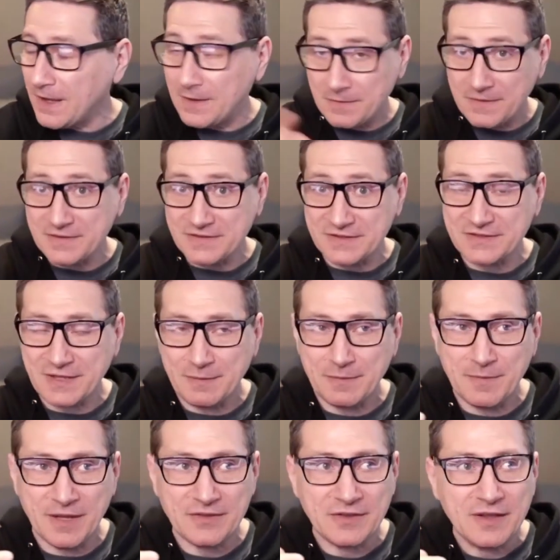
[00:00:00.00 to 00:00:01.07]
this coming
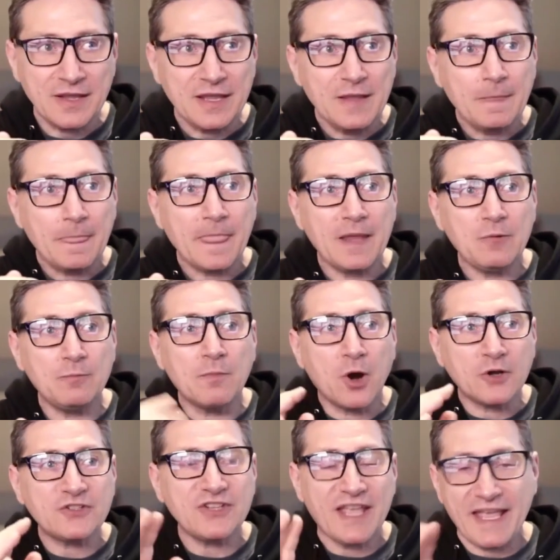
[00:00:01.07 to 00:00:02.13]
month,
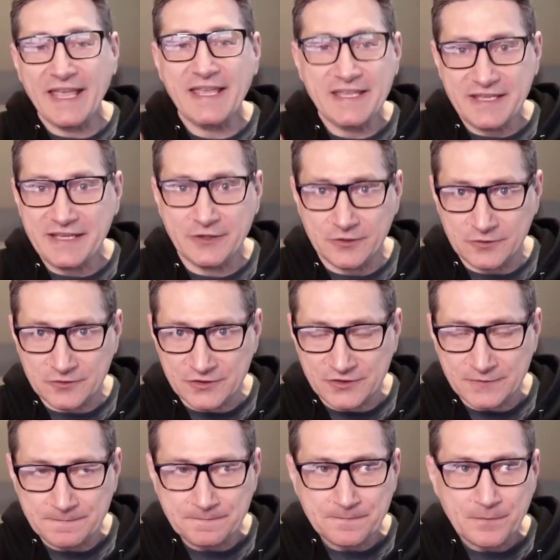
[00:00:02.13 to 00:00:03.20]
marks 8
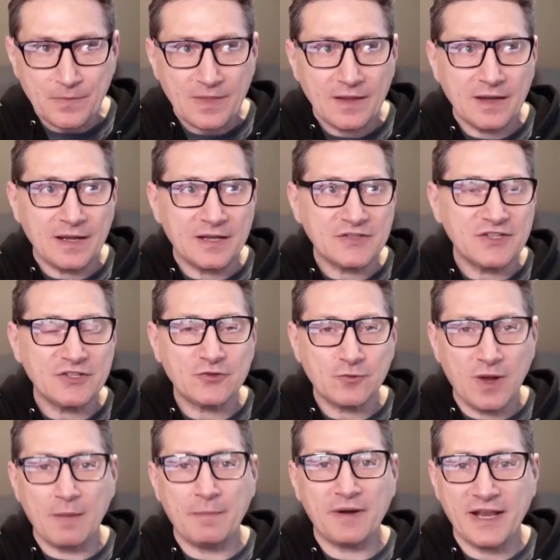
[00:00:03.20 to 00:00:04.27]
years since
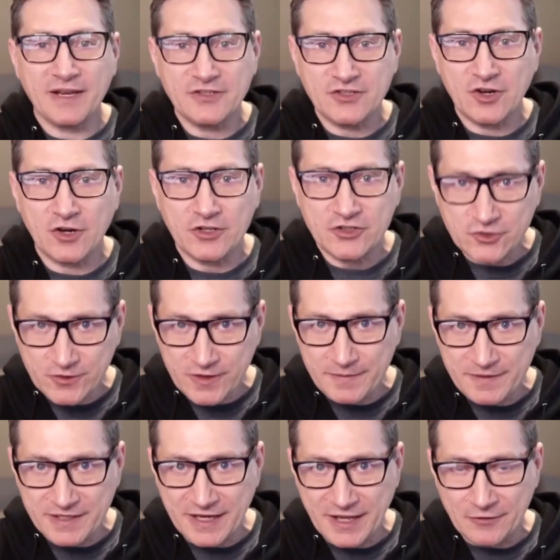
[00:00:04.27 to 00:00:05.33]
Rob and I started
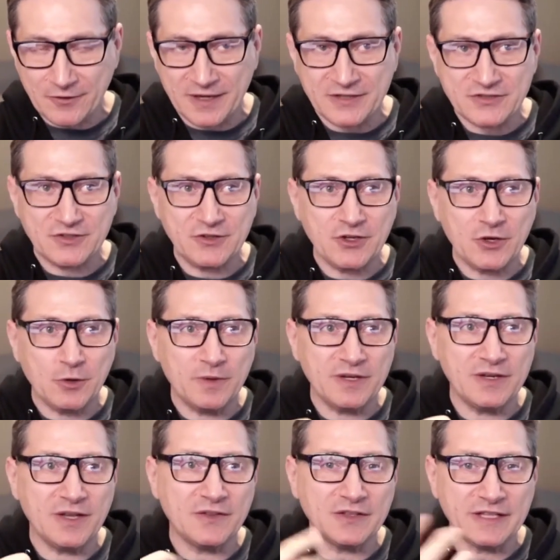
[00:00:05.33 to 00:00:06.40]
streaming together. As you know, when
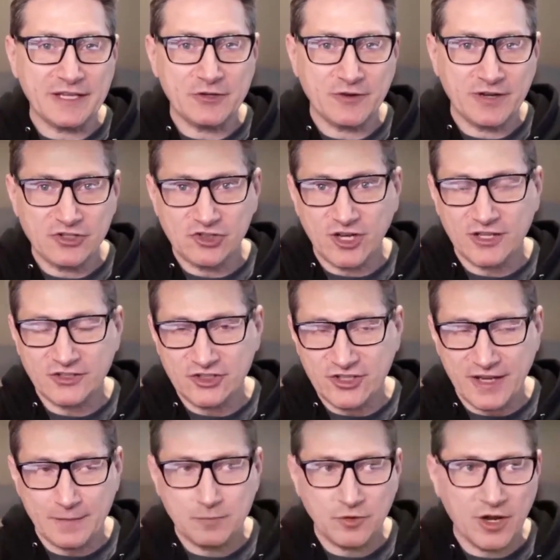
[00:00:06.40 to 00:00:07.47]
the late great John
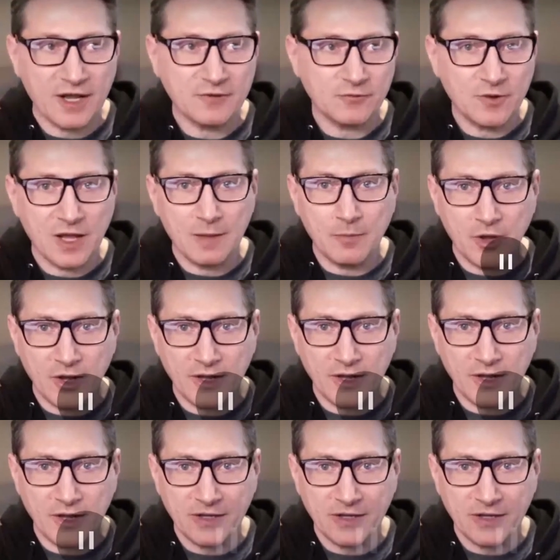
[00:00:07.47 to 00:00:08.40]
Schnepp brought Rob on,